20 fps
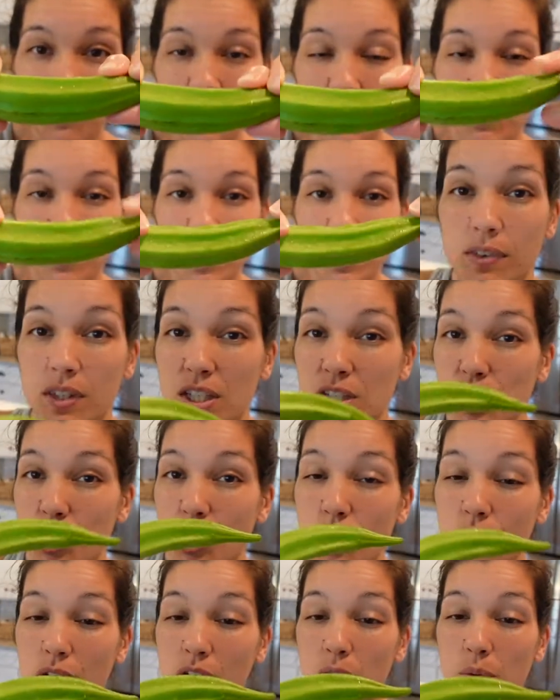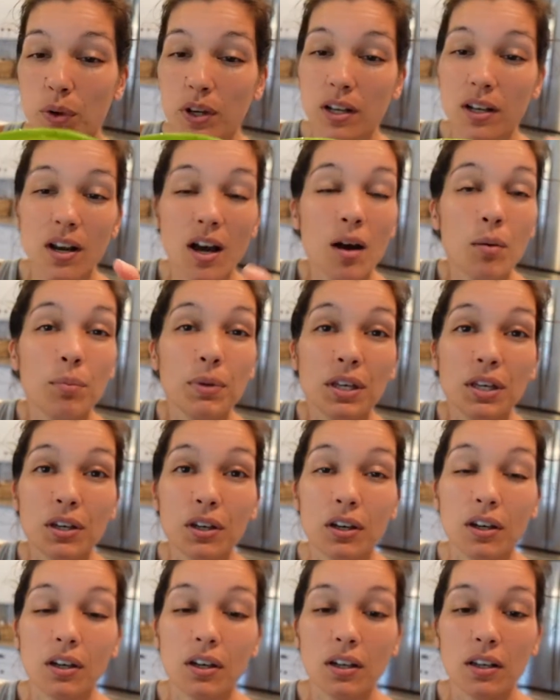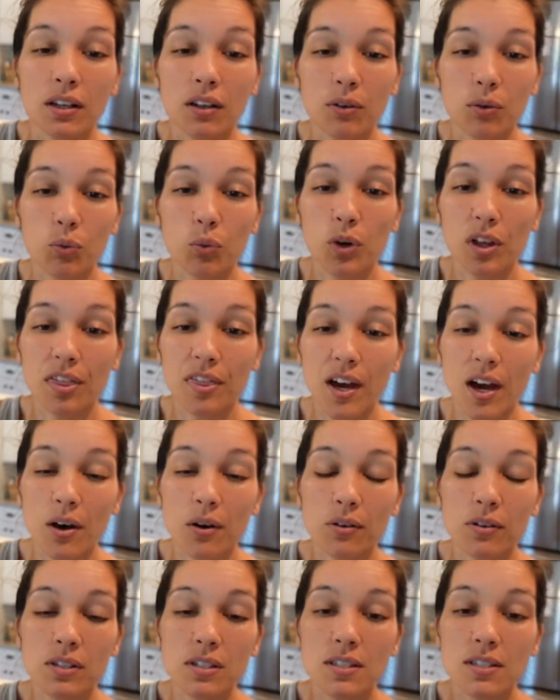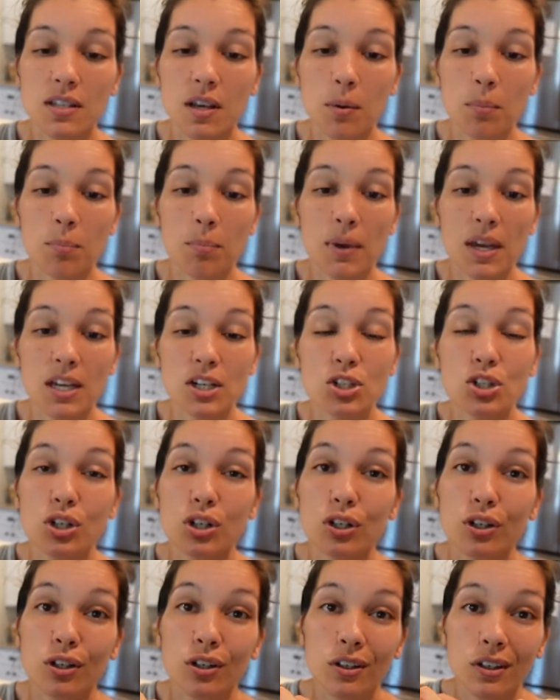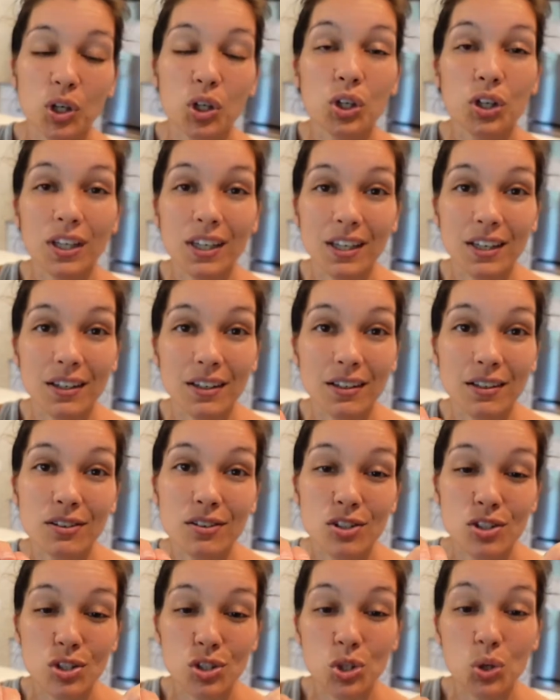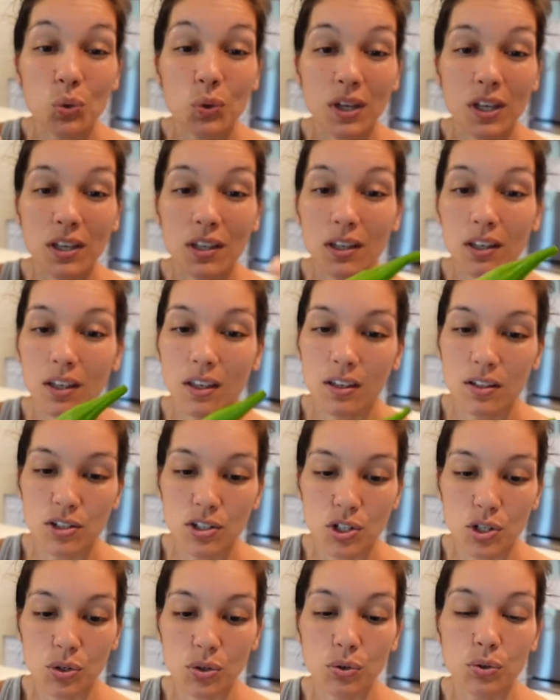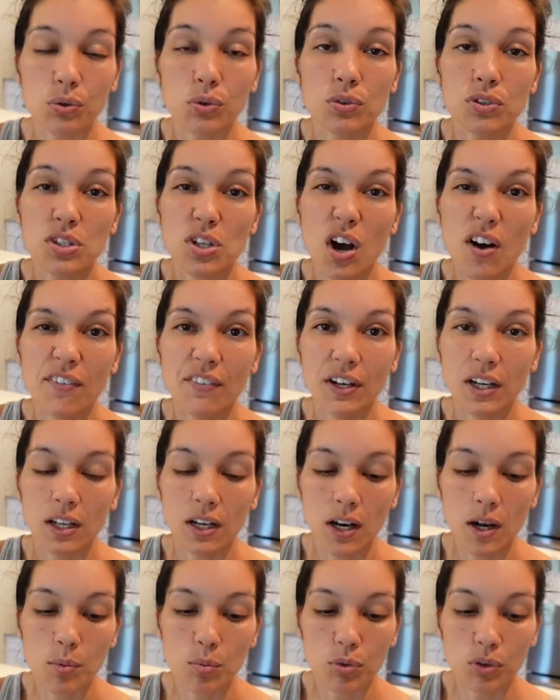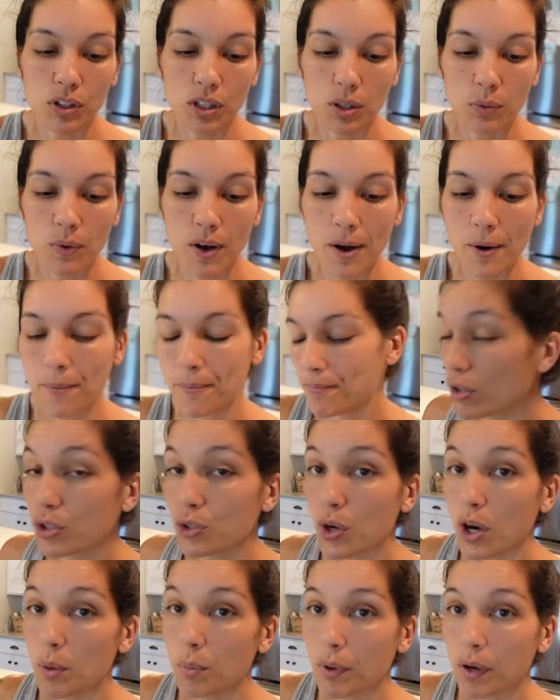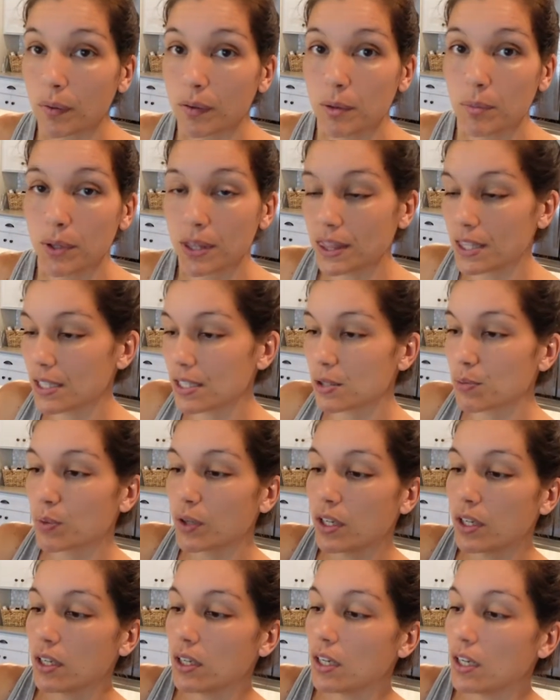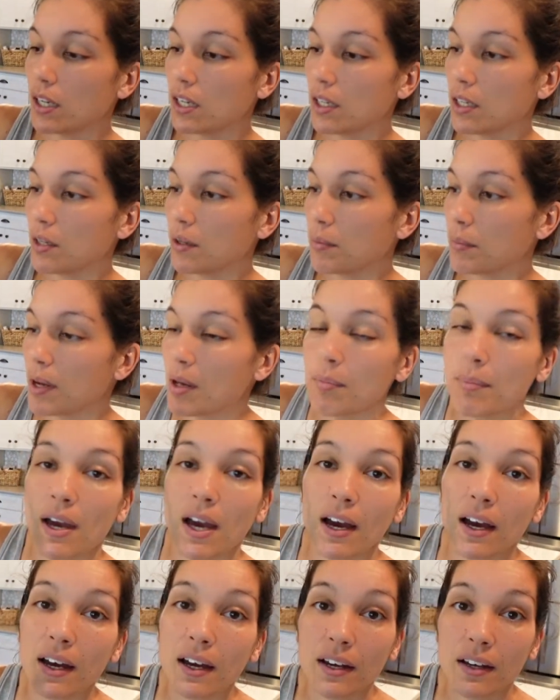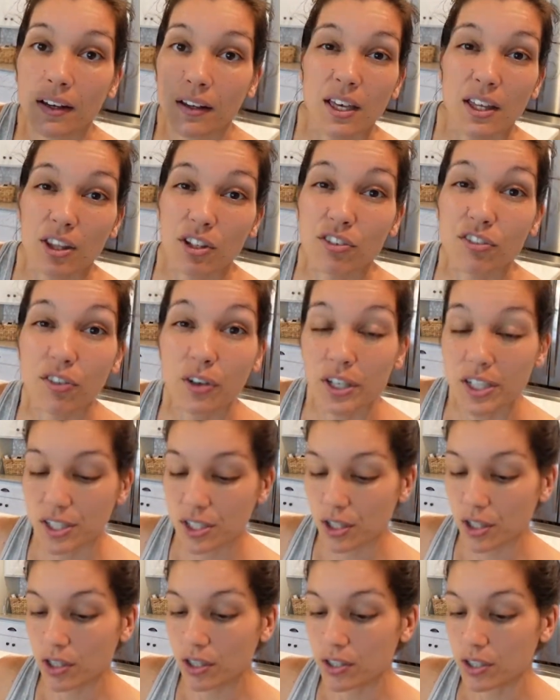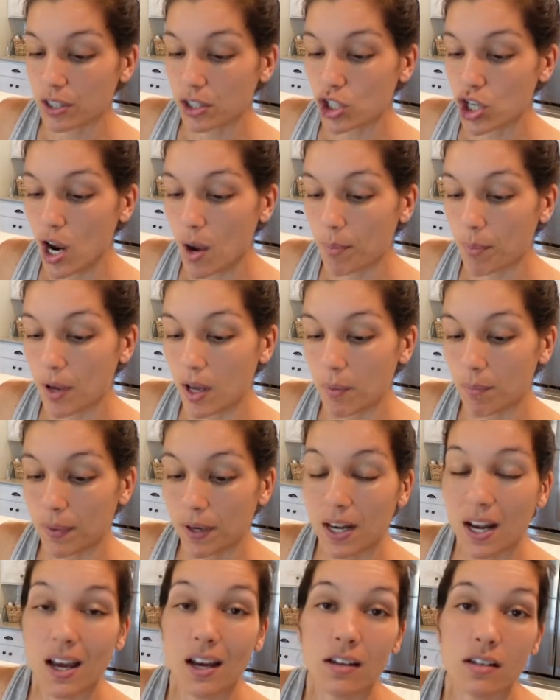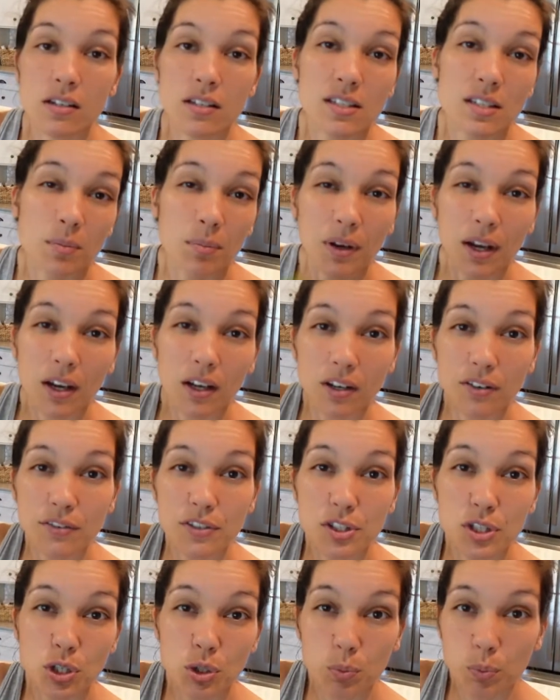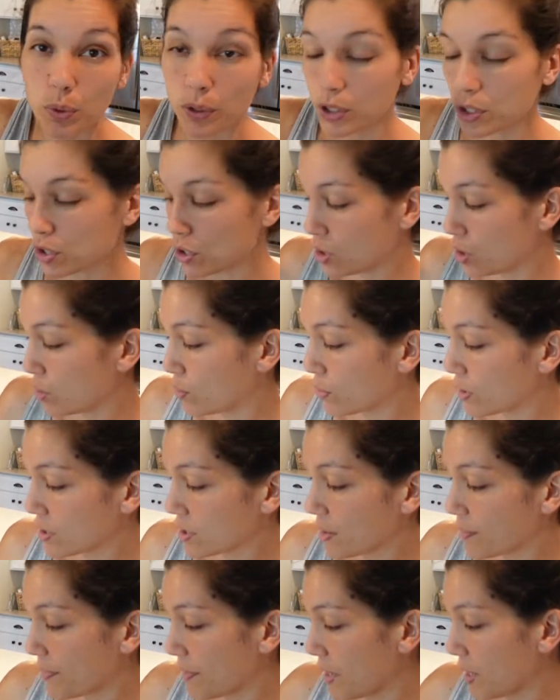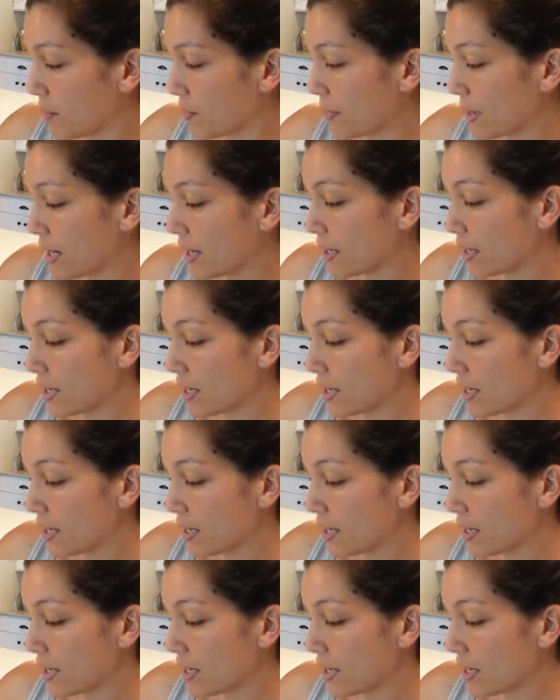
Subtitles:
to it. This okra would not be good without some major cooking, stewing to soften it up really well. So I'll probably put this one in my bag in the freezer to chop up and add to some kind of soup or stew or something, but